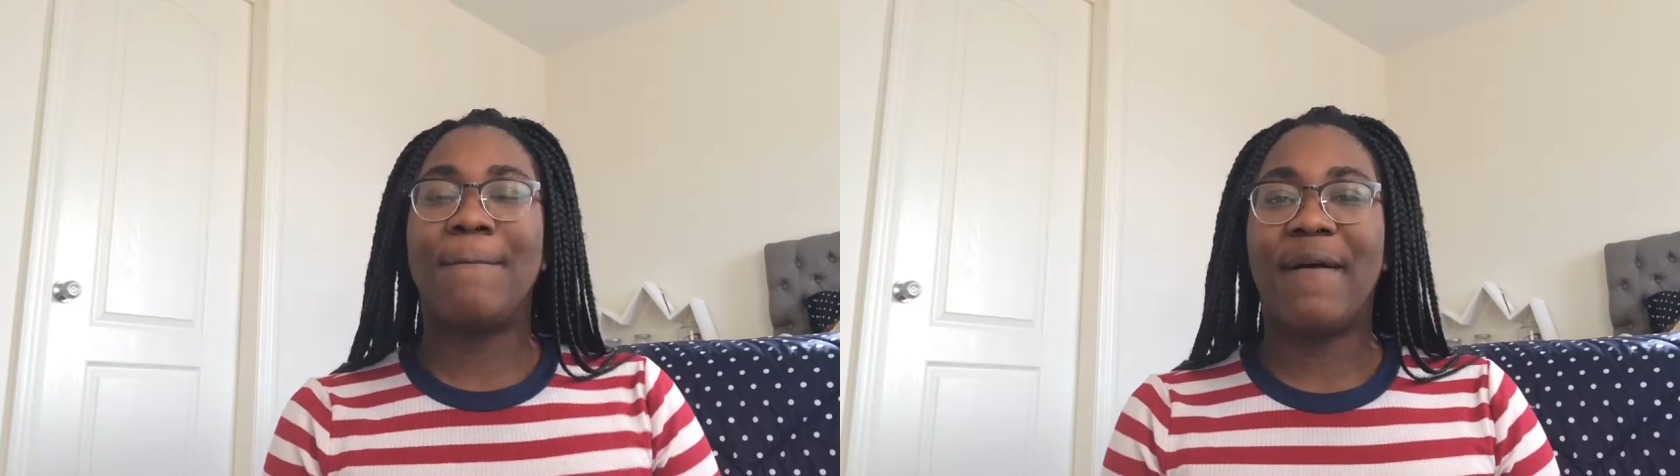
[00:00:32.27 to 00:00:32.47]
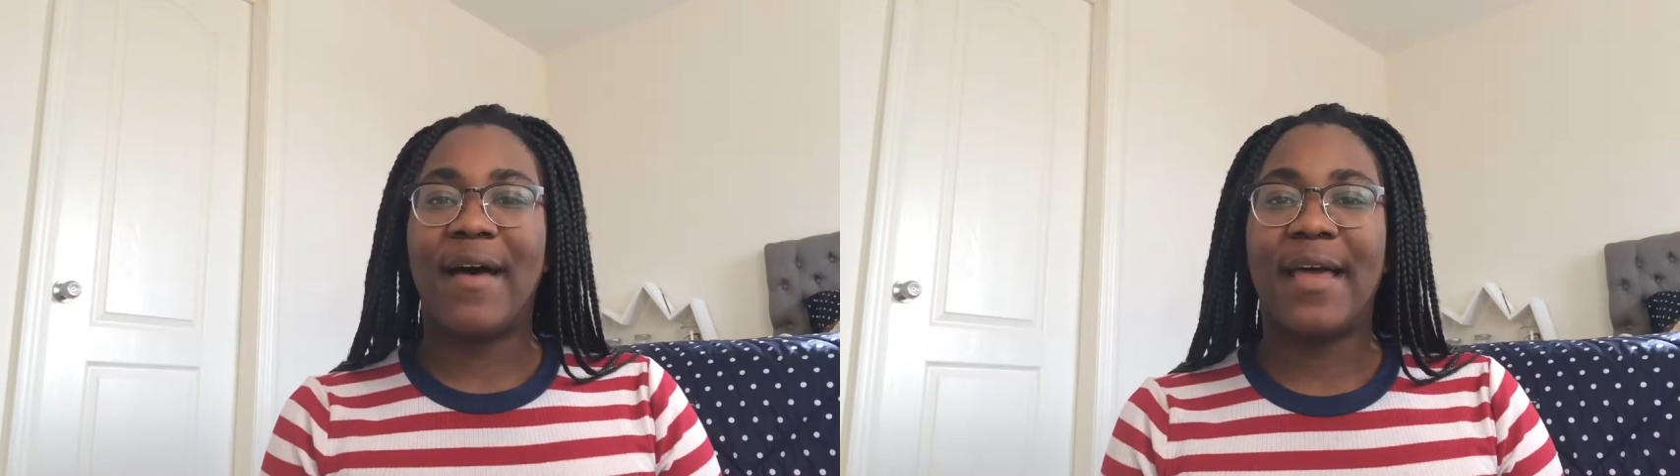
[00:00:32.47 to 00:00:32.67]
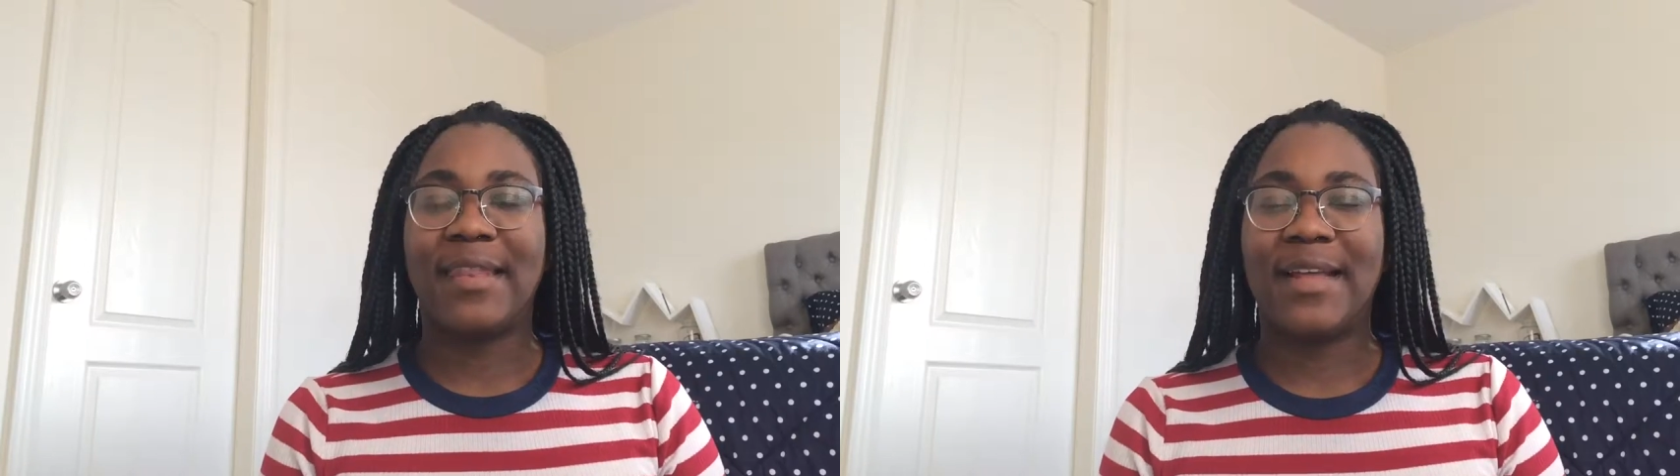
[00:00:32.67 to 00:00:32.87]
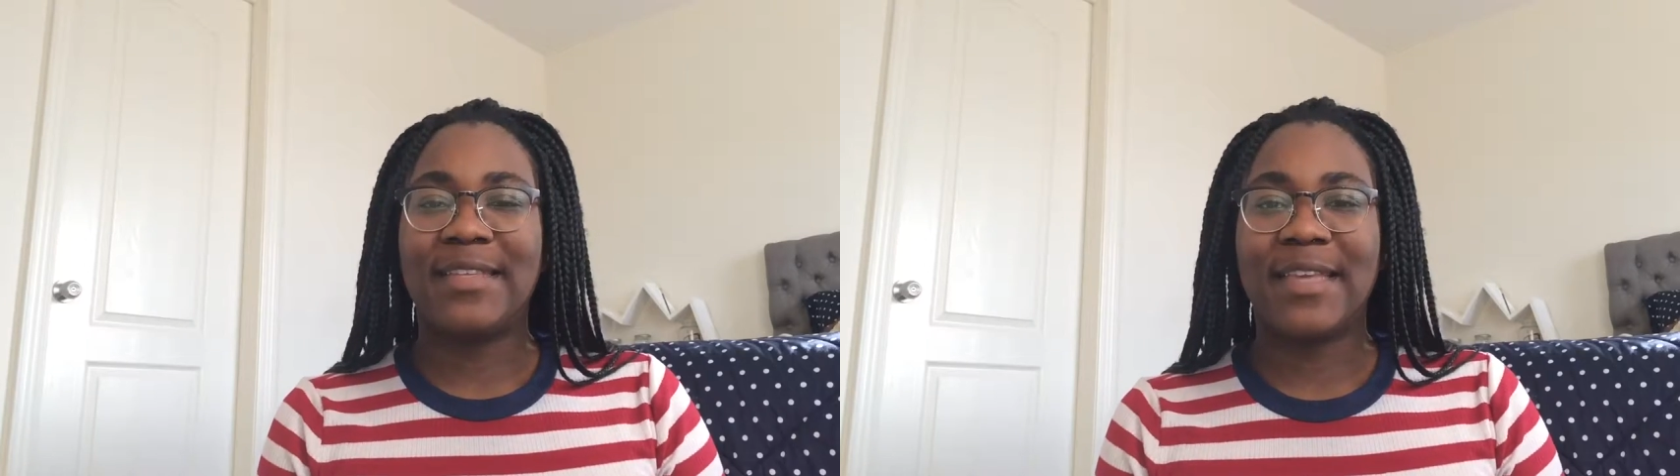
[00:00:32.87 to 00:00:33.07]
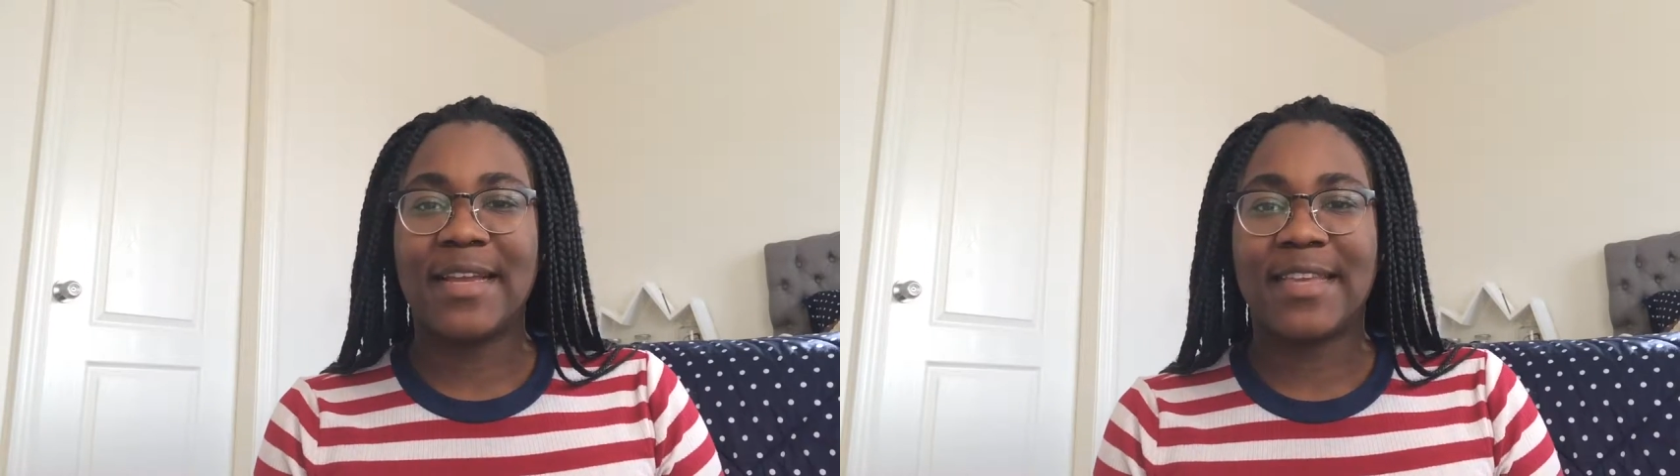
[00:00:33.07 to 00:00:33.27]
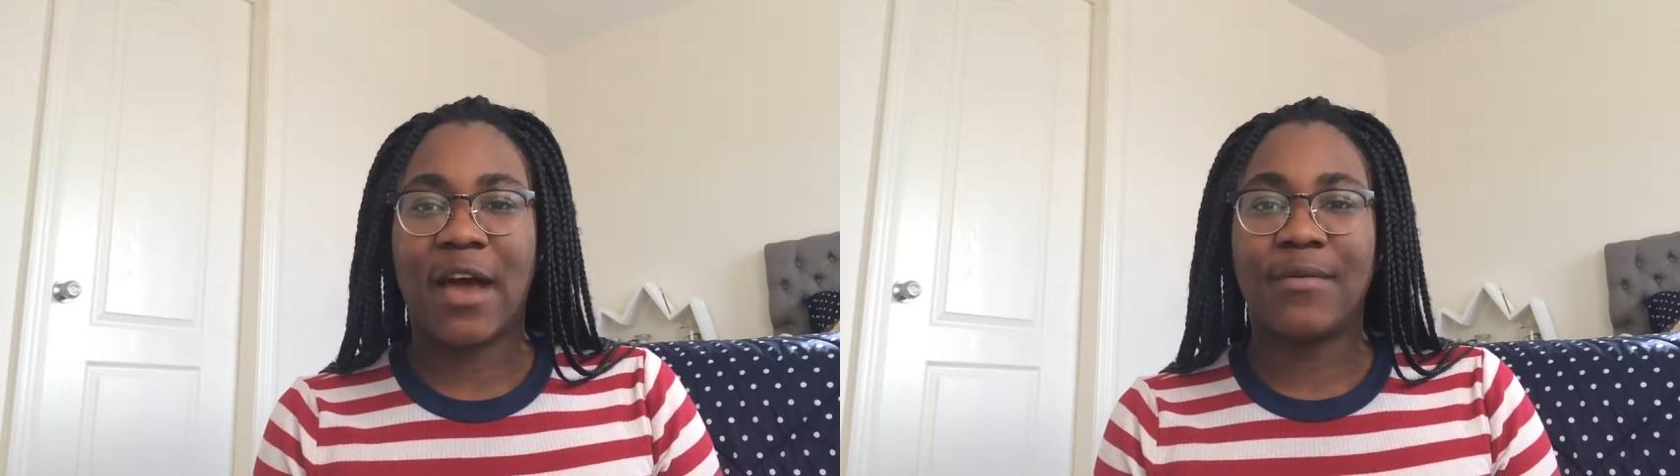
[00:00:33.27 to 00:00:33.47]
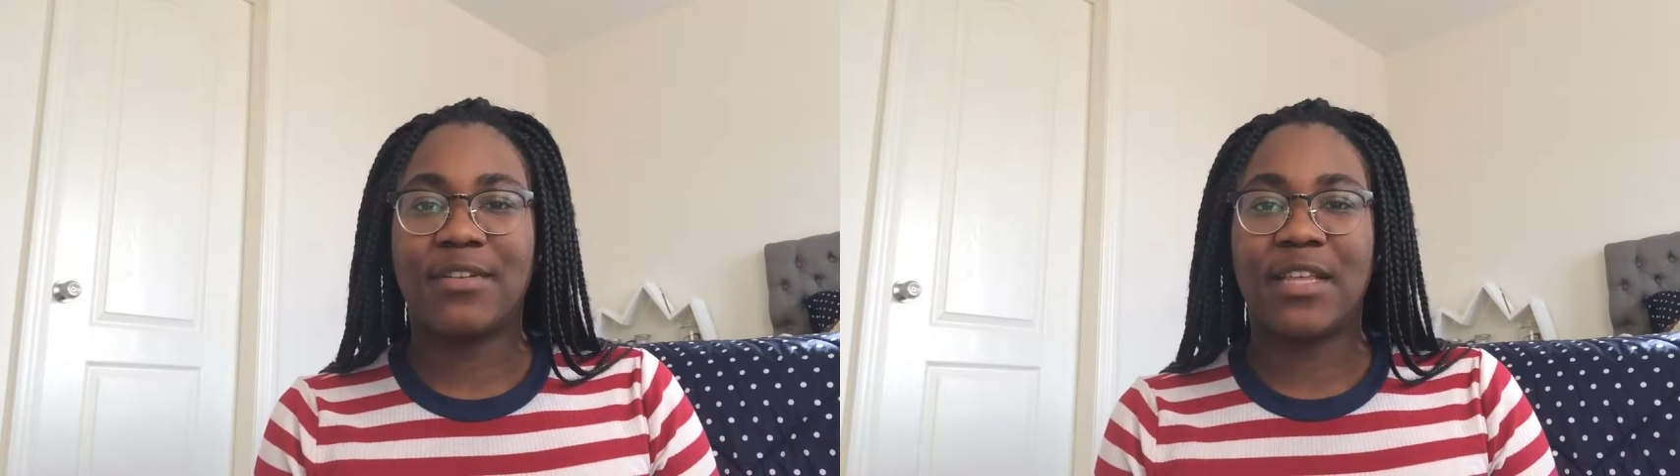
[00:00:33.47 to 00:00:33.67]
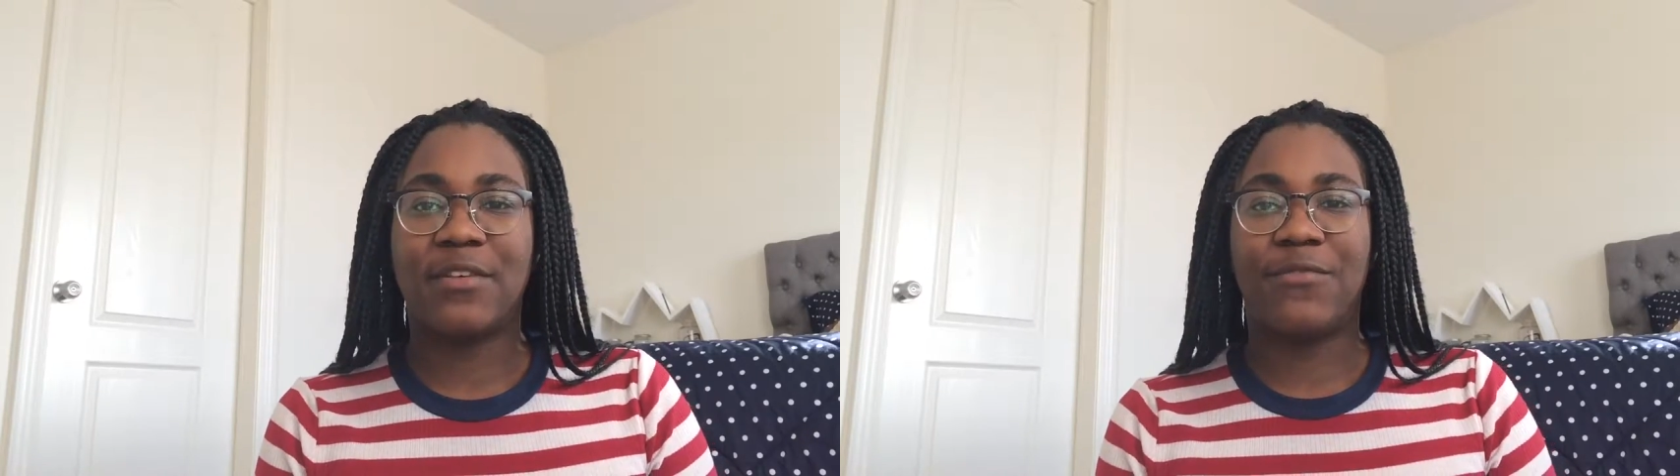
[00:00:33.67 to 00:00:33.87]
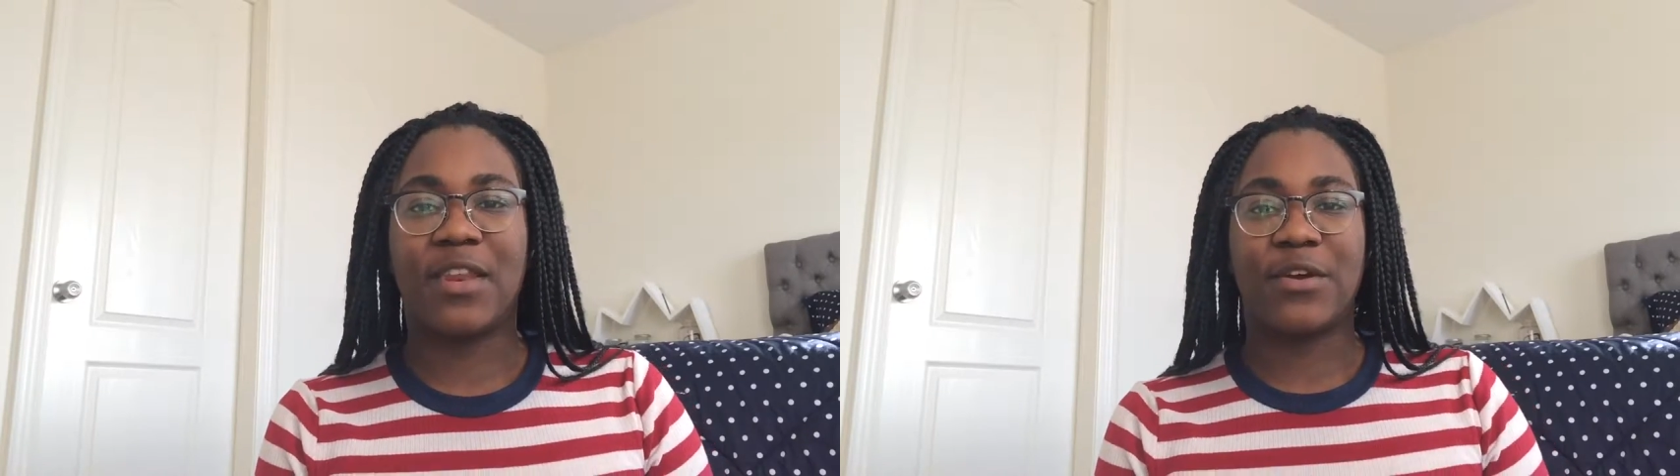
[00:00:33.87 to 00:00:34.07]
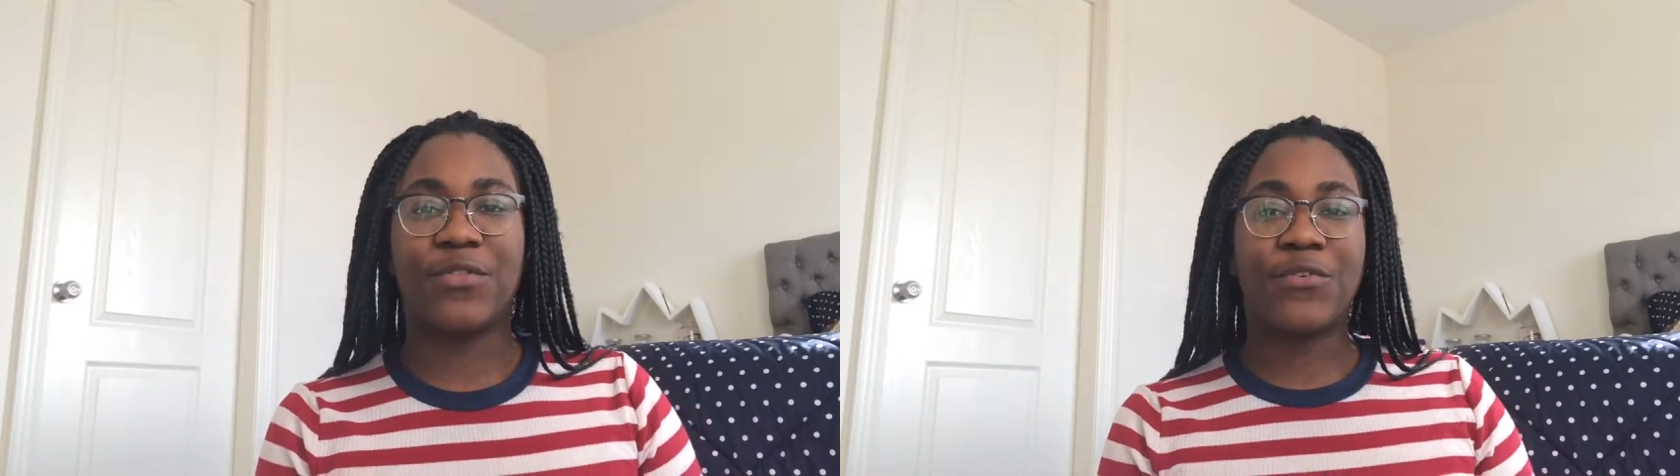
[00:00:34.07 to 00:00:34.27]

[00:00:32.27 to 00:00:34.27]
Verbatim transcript: But let's get down to the video.